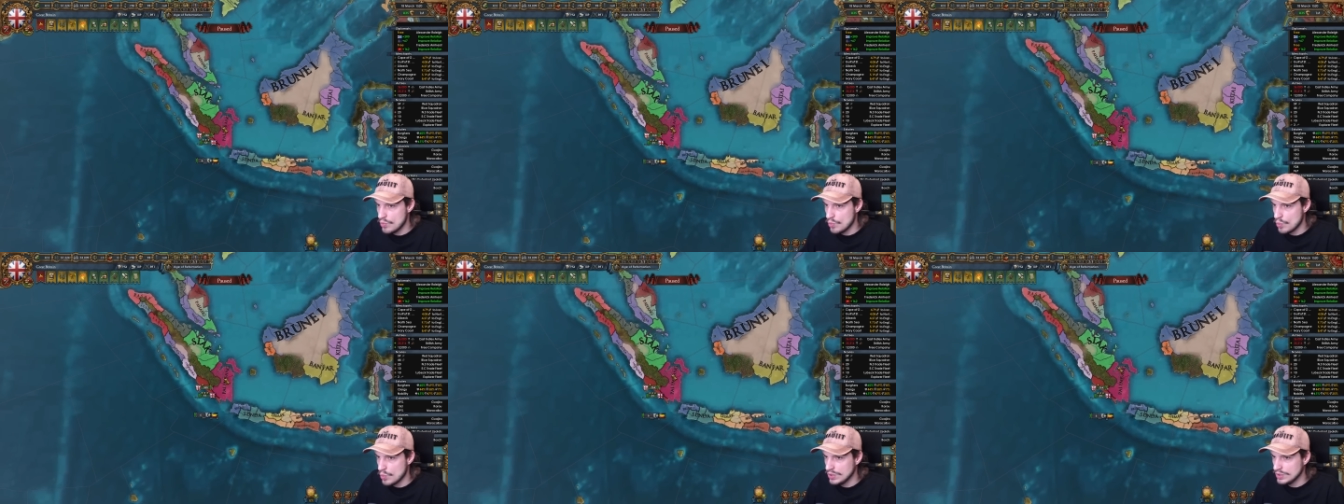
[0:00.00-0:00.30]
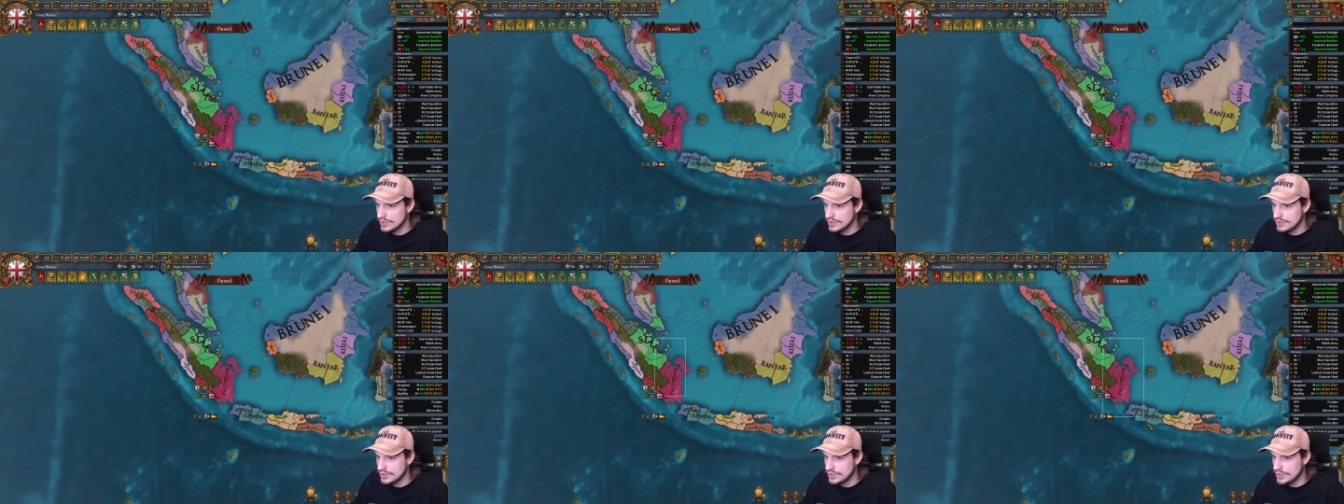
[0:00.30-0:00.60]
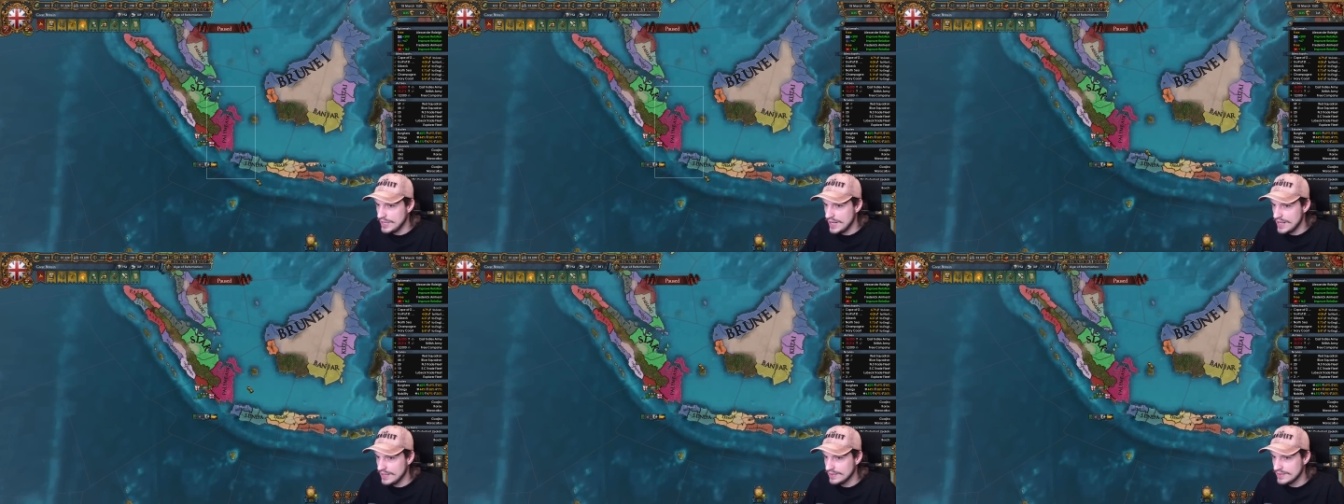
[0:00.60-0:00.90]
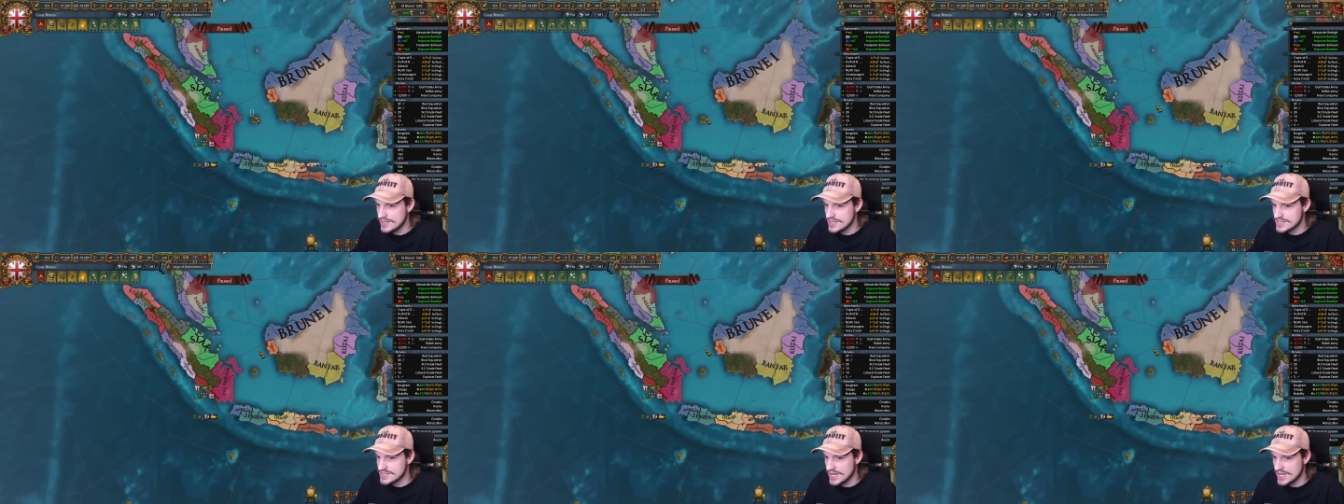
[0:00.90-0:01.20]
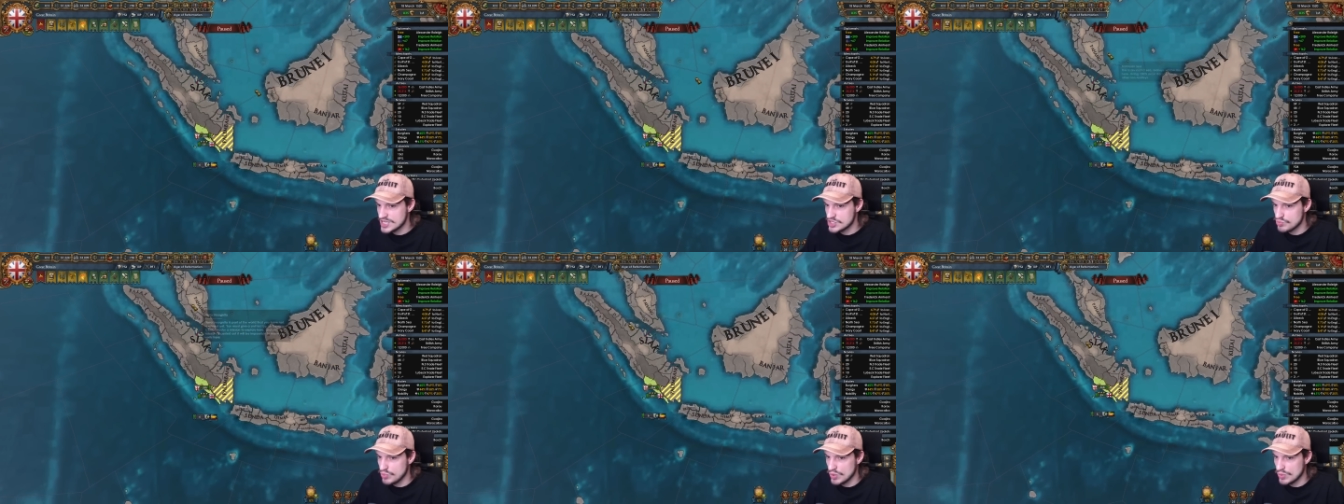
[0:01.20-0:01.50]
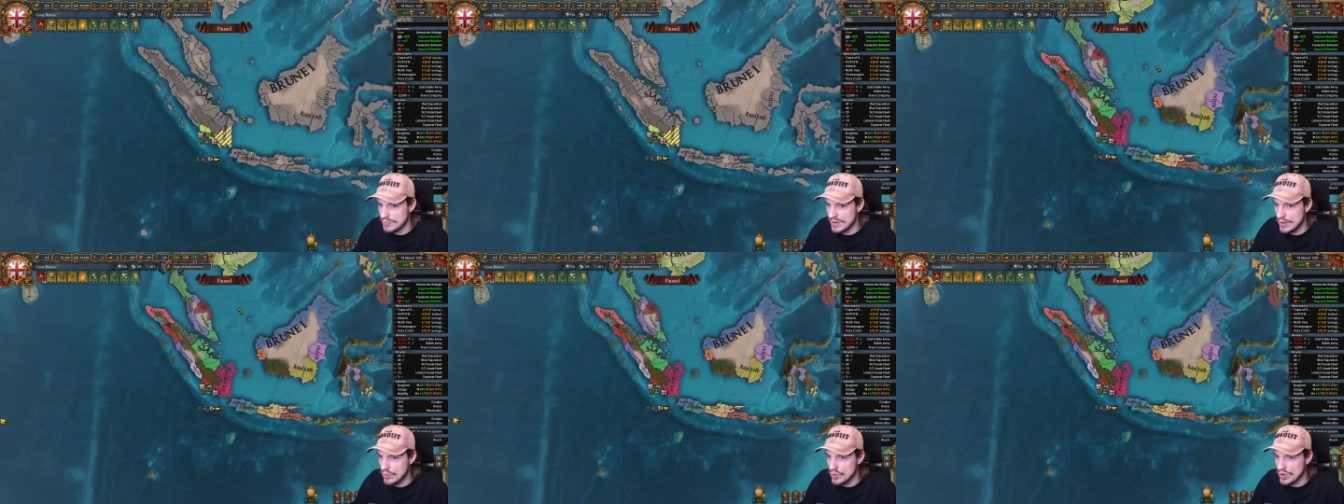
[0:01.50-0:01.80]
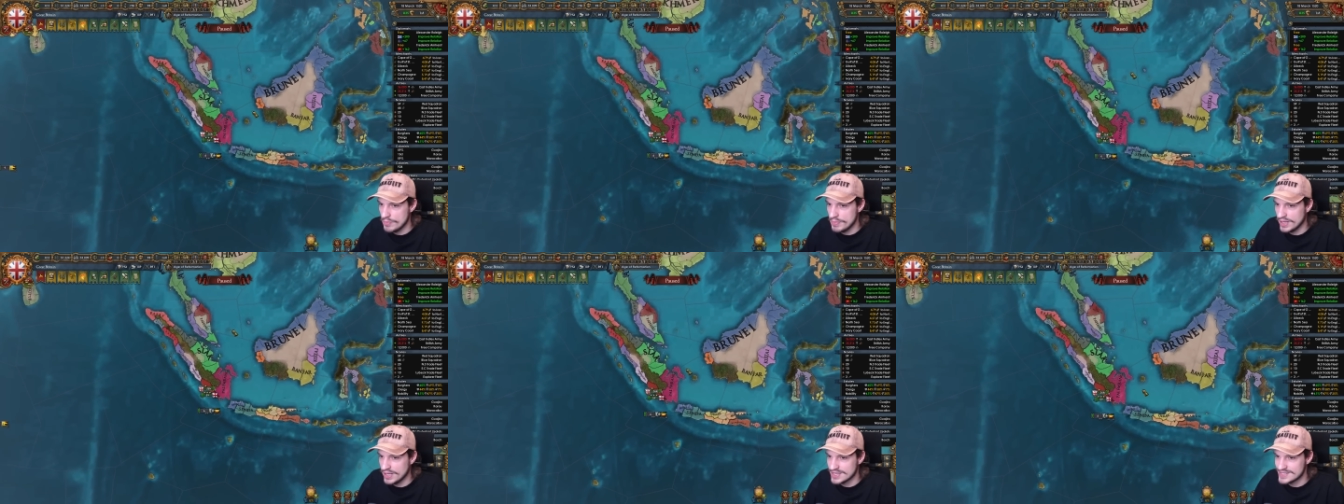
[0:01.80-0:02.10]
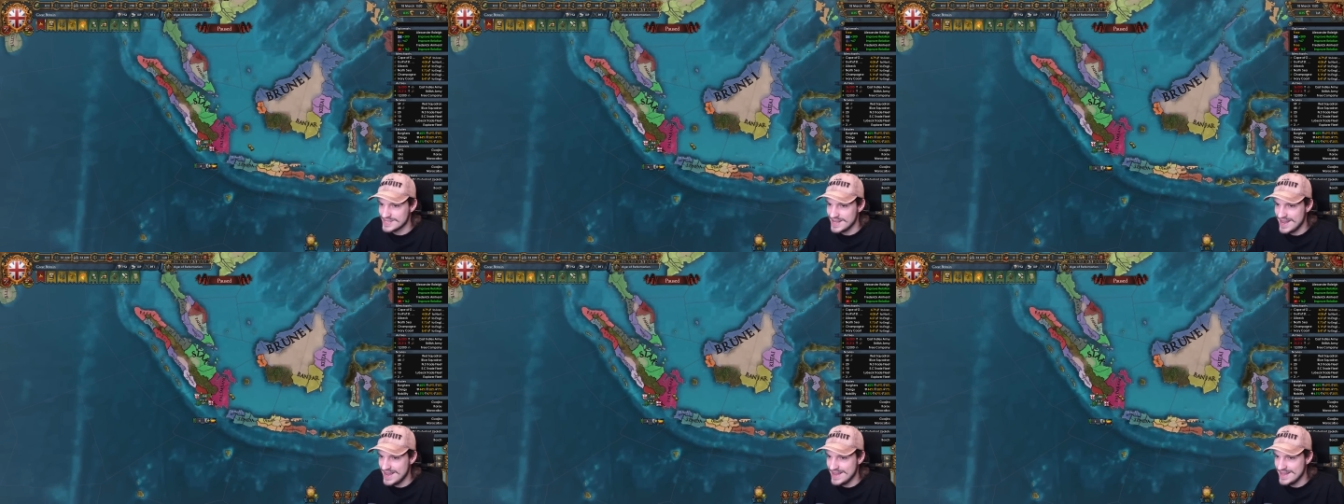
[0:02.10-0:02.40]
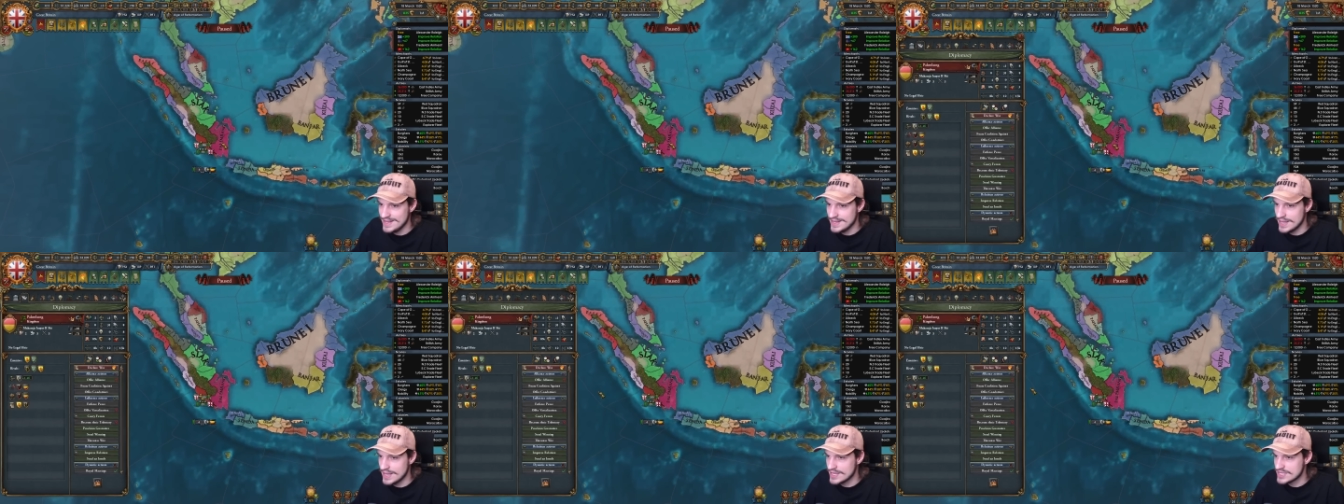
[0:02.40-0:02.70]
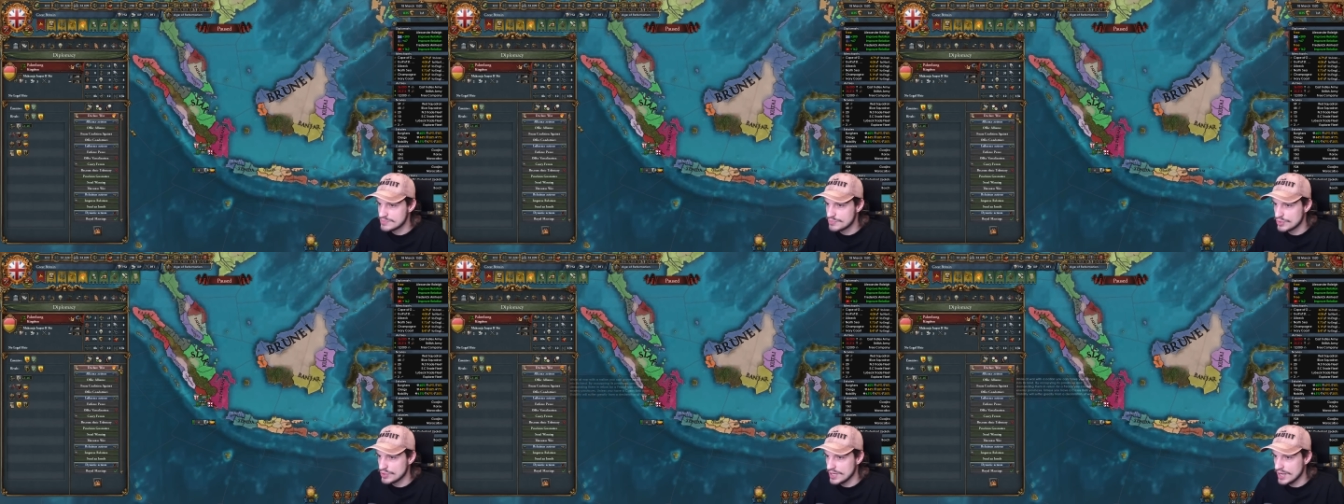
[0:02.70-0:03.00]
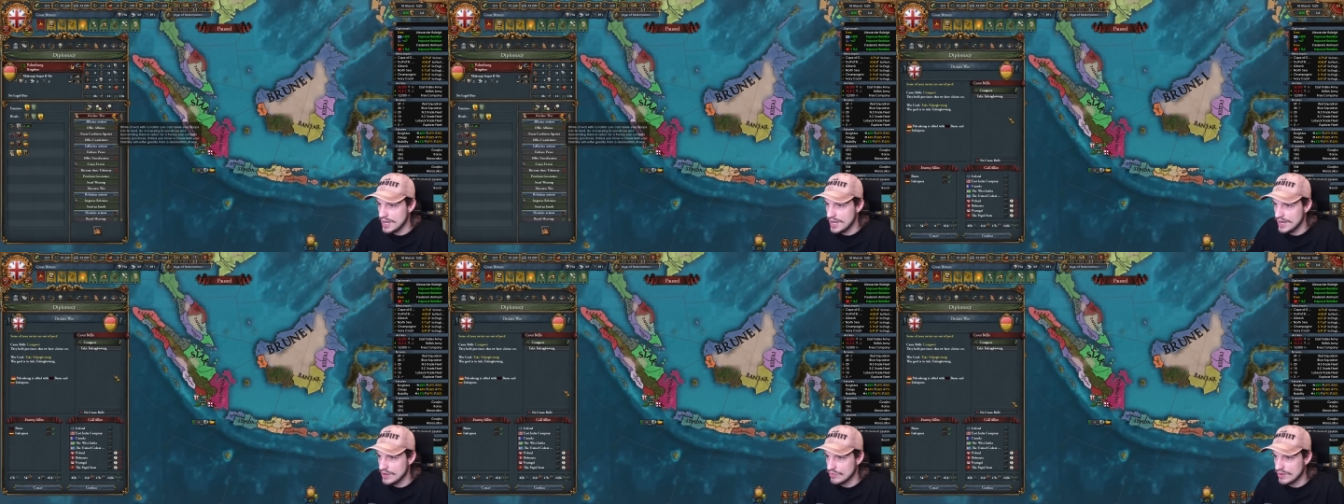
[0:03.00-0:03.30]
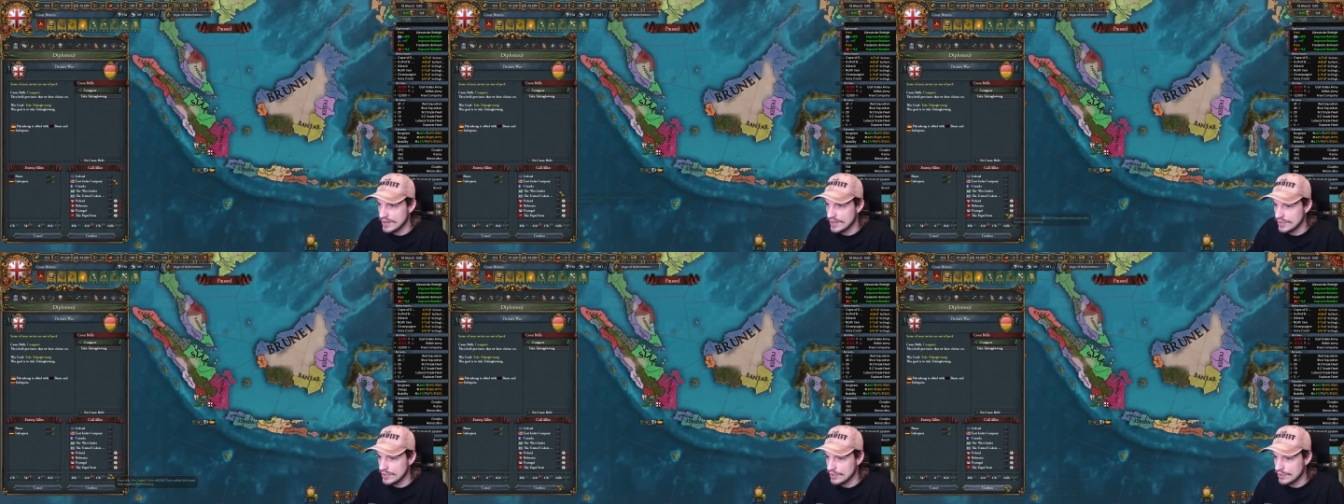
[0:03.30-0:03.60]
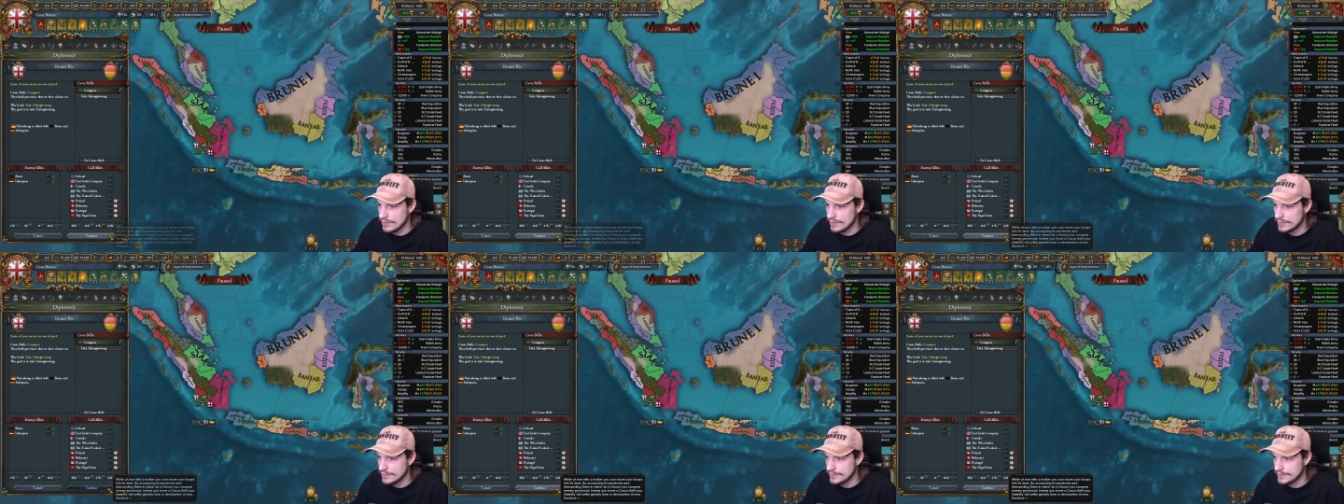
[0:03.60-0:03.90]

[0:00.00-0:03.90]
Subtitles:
We'll take these guys one by one because AE is pretty high right here.